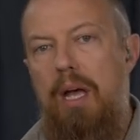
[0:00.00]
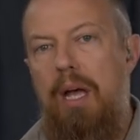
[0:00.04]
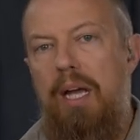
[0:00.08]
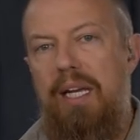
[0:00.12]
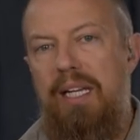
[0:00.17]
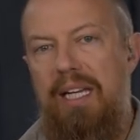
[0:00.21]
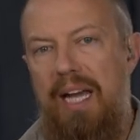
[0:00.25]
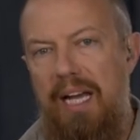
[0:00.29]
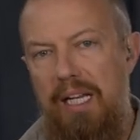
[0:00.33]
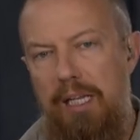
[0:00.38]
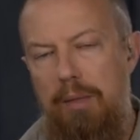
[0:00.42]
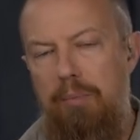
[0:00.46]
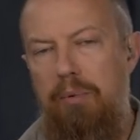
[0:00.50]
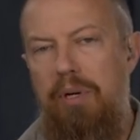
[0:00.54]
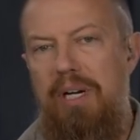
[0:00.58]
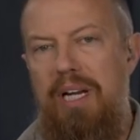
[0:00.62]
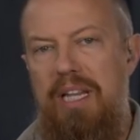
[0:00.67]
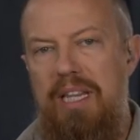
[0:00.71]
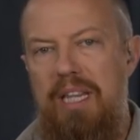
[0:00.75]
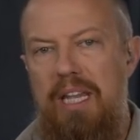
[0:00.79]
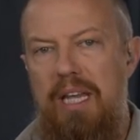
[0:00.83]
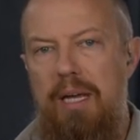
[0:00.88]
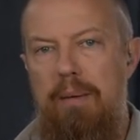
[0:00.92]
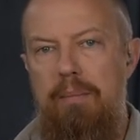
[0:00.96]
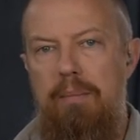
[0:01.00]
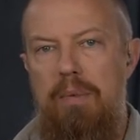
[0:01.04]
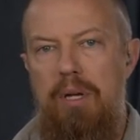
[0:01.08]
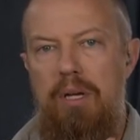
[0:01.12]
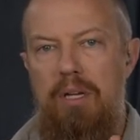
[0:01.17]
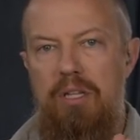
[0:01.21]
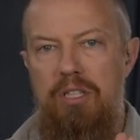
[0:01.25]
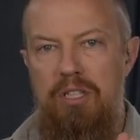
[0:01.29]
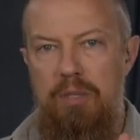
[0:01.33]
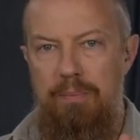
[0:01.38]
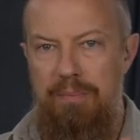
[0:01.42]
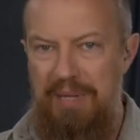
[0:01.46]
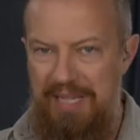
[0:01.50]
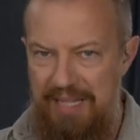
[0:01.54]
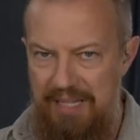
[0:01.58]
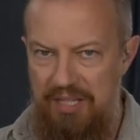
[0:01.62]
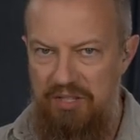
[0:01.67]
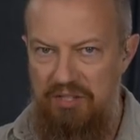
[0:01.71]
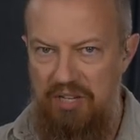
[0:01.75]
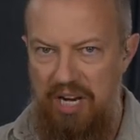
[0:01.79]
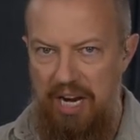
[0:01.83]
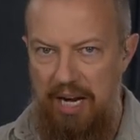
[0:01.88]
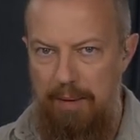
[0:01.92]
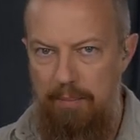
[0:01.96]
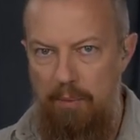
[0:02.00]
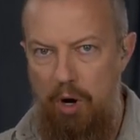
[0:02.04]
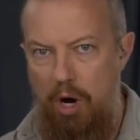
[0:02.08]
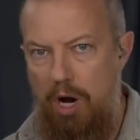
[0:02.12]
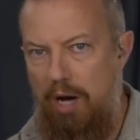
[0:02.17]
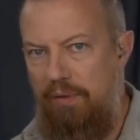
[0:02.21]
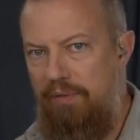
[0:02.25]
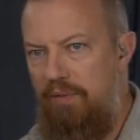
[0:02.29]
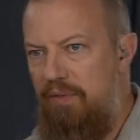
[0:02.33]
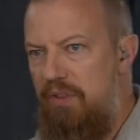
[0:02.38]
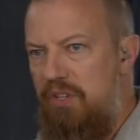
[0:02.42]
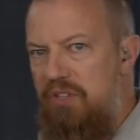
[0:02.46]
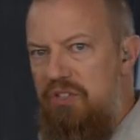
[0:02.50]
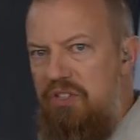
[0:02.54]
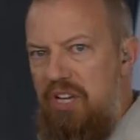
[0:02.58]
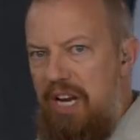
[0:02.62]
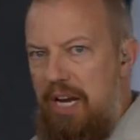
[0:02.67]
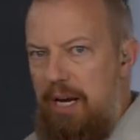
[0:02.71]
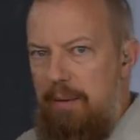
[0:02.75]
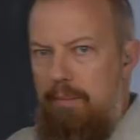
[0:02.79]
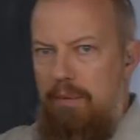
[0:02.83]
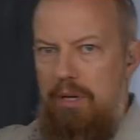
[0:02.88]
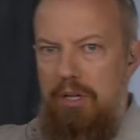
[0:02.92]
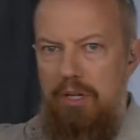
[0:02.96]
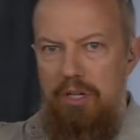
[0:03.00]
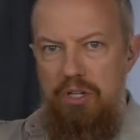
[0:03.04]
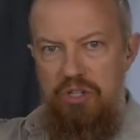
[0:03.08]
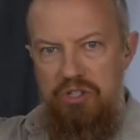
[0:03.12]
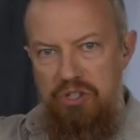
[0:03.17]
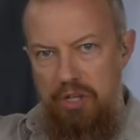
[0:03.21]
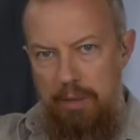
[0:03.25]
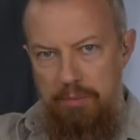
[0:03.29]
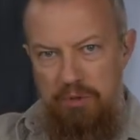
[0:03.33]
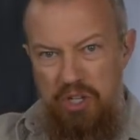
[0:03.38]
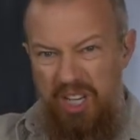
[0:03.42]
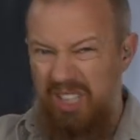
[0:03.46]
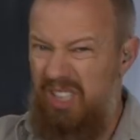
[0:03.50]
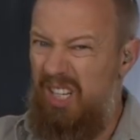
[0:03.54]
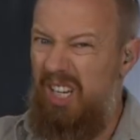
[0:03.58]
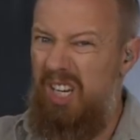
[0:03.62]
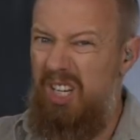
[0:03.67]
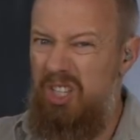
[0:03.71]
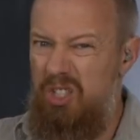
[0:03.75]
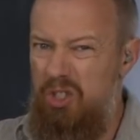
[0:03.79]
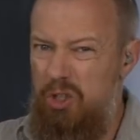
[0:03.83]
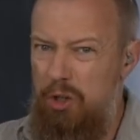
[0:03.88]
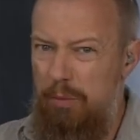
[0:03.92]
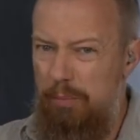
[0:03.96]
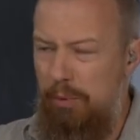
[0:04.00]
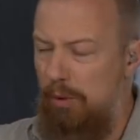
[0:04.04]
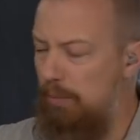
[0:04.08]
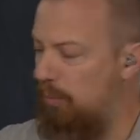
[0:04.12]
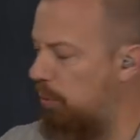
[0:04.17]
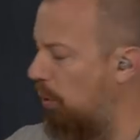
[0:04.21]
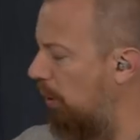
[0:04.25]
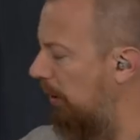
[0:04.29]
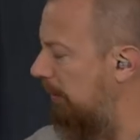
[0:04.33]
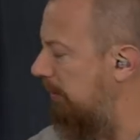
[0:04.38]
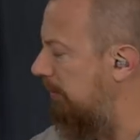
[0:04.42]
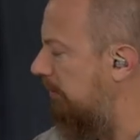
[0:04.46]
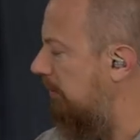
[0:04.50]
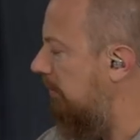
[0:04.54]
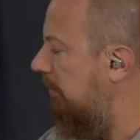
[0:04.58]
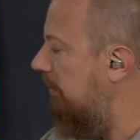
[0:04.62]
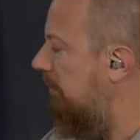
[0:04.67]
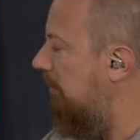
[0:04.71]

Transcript: calibrating them to be the same off of the same subject is super important.